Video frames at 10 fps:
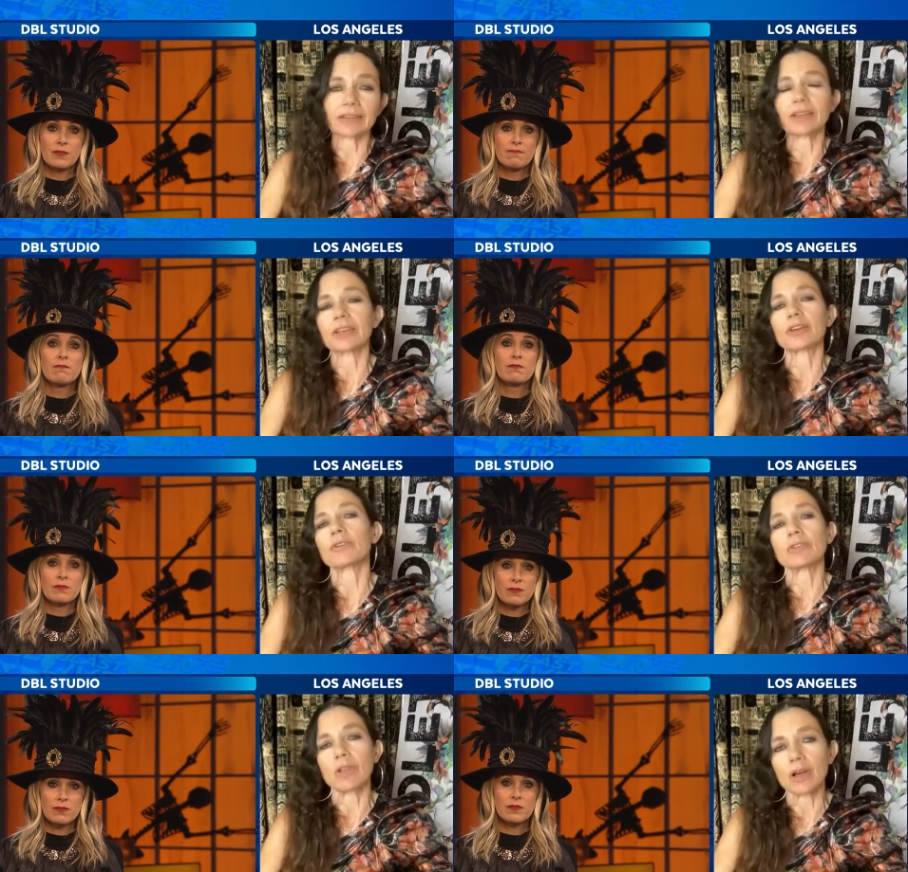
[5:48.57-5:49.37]
Speaker 1: It, it
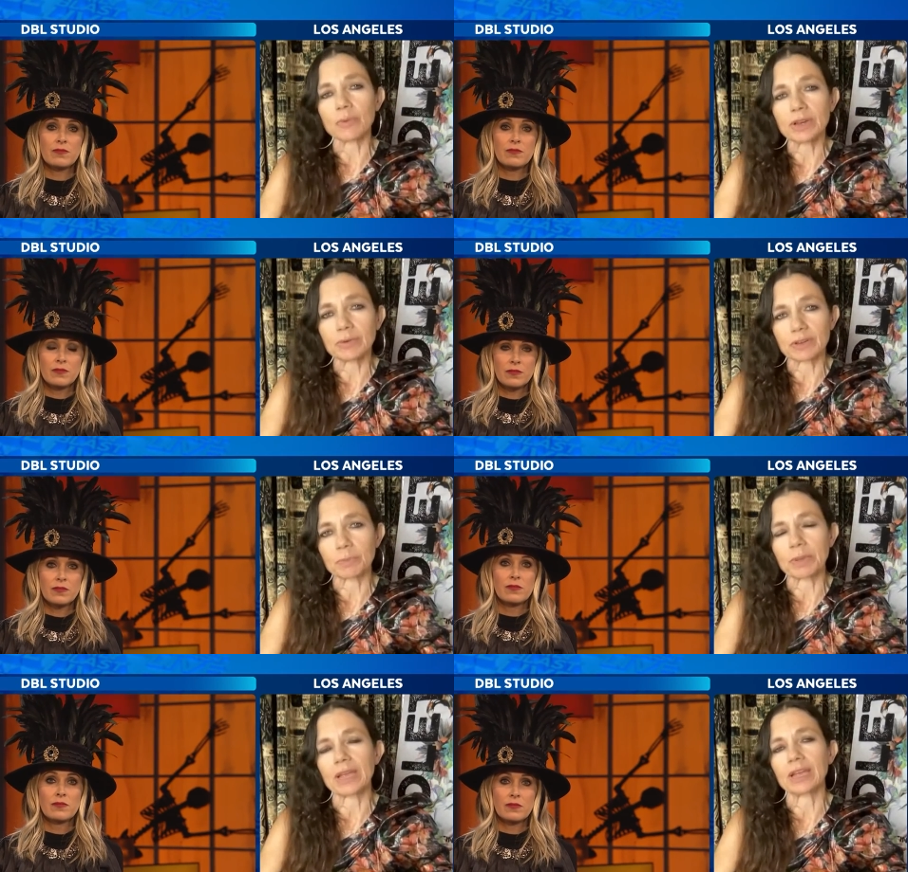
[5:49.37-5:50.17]
goes a long way to
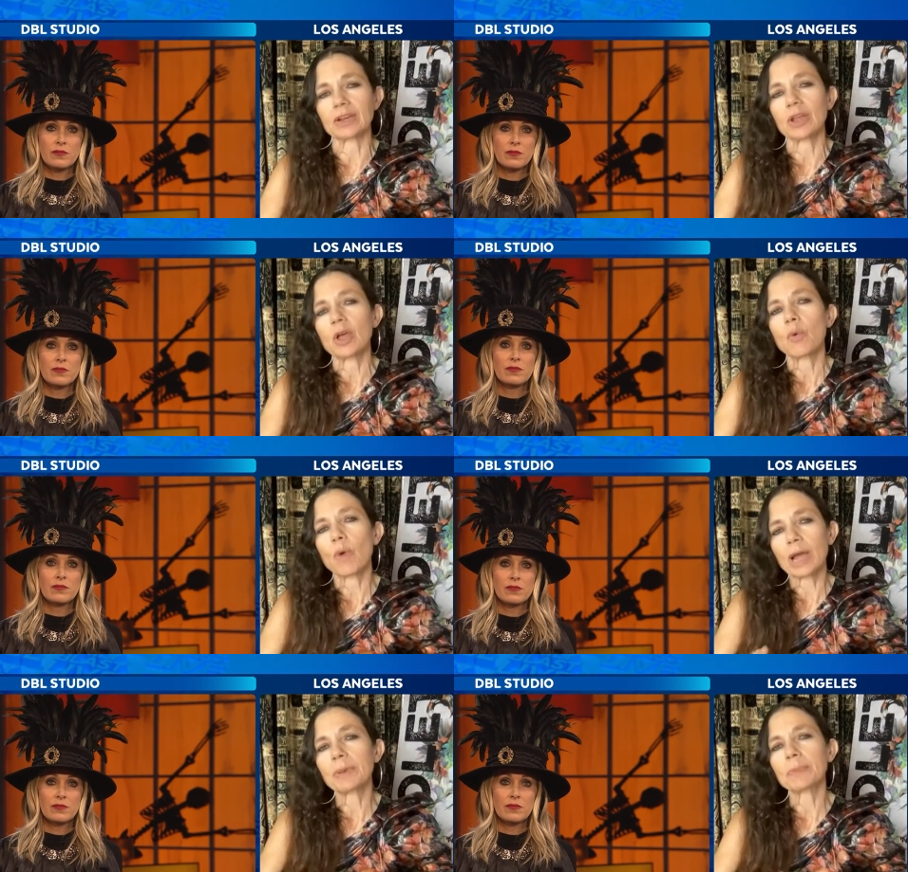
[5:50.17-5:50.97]
explain
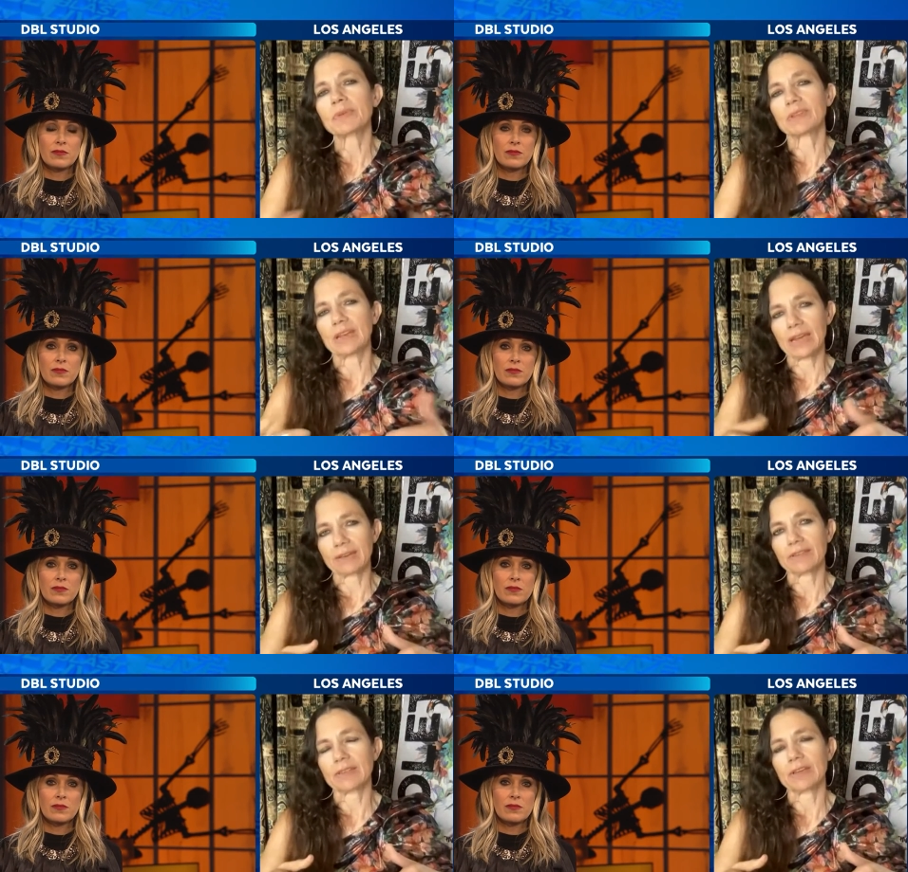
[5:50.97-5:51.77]
why people say
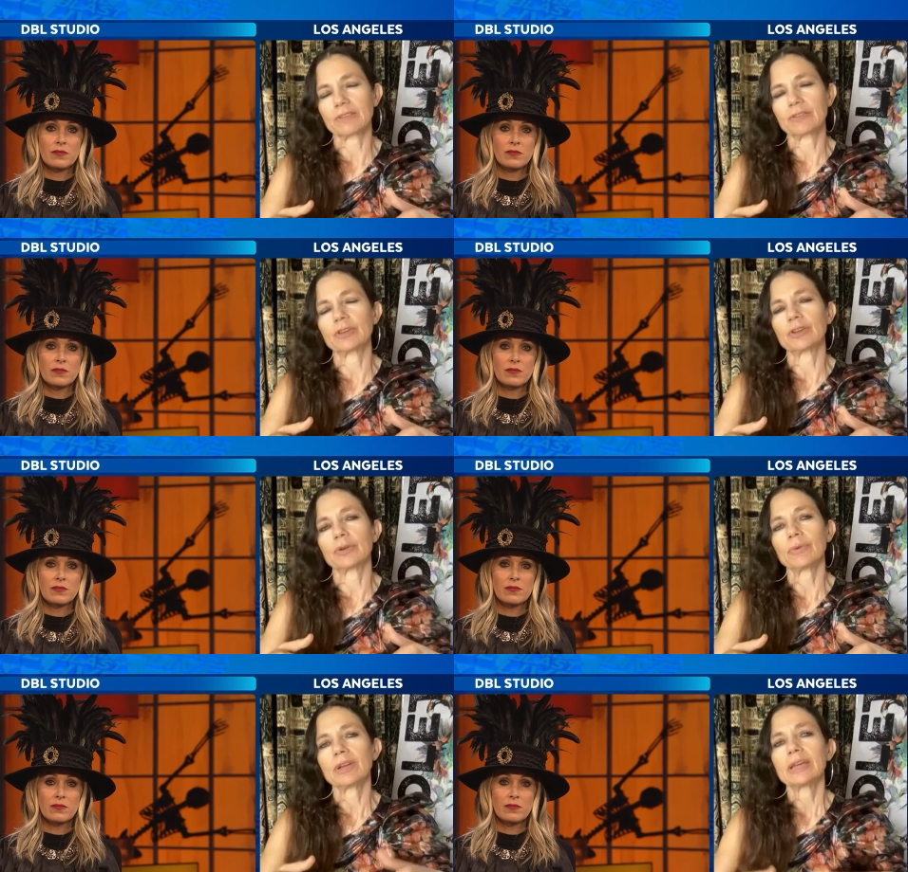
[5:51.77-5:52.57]
nasty things to
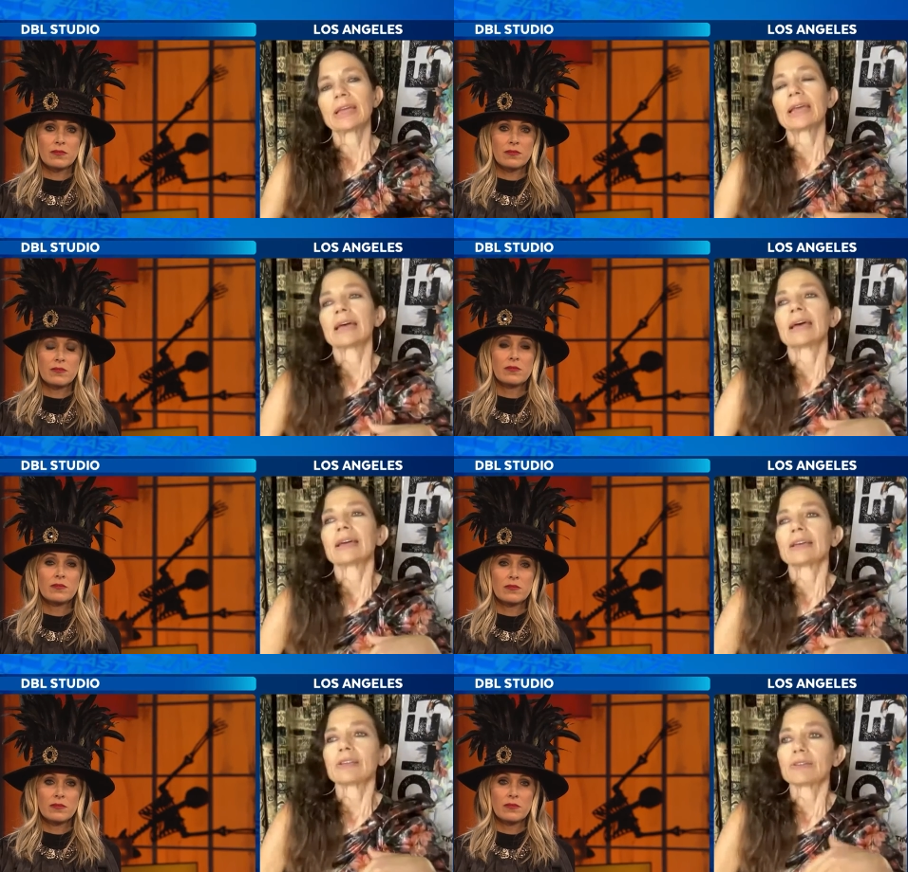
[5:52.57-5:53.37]
you.
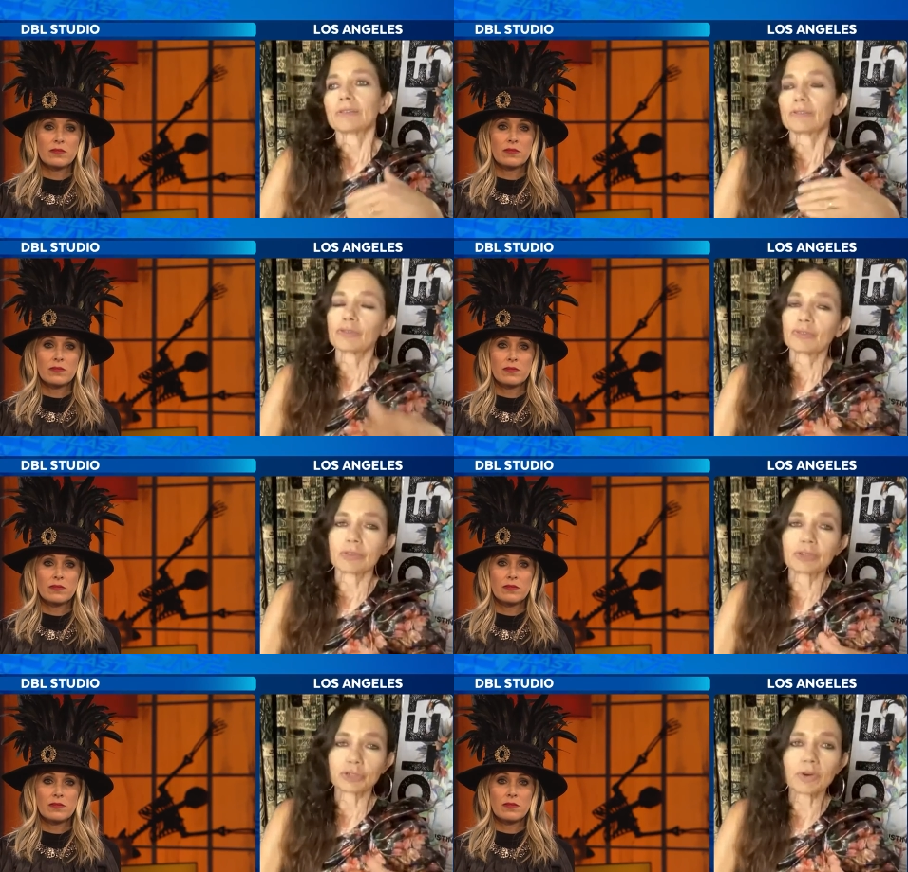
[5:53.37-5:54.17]

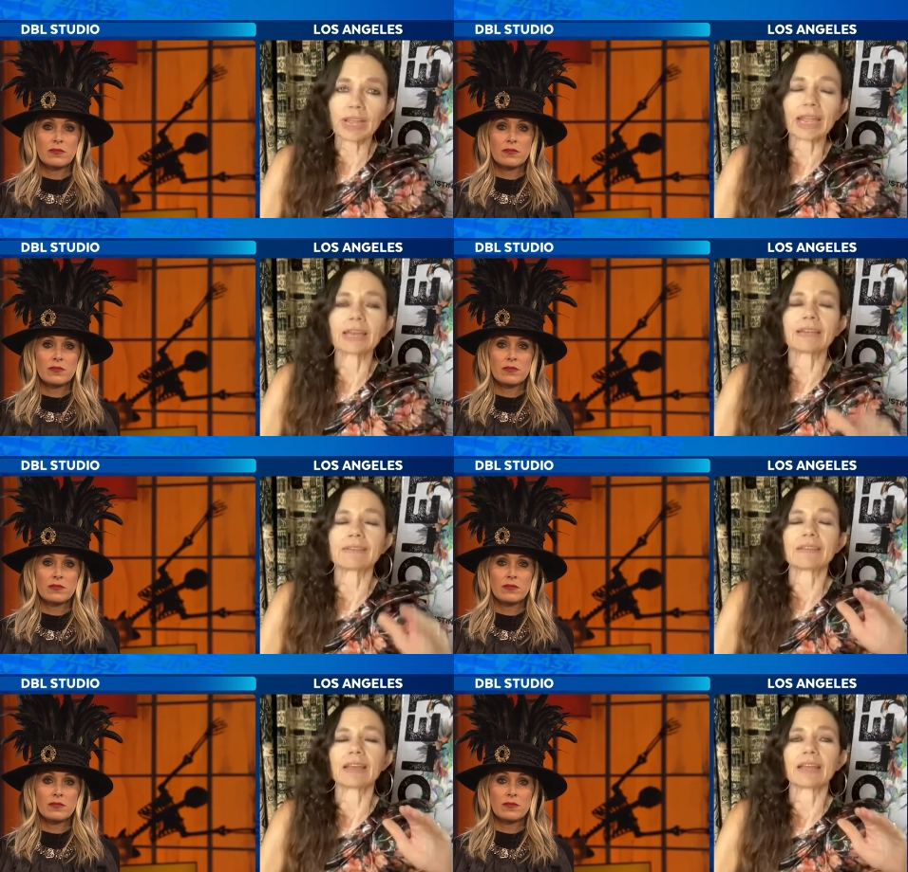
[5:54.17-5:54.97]
The shorthand
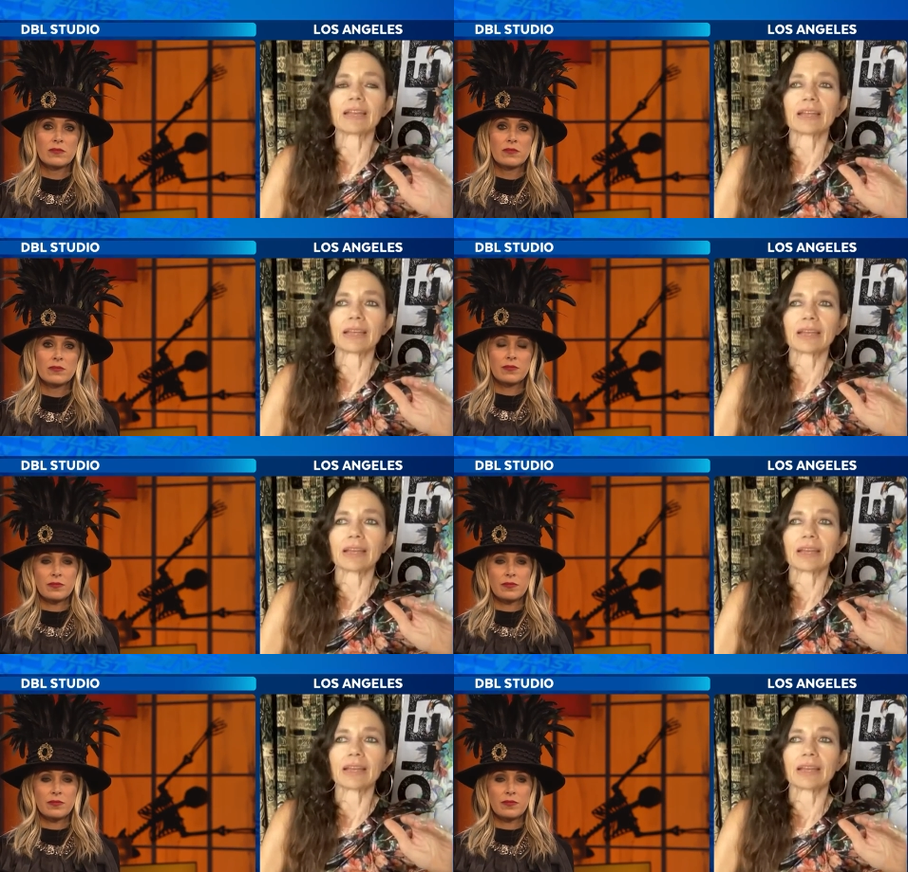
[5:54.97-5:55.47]
is that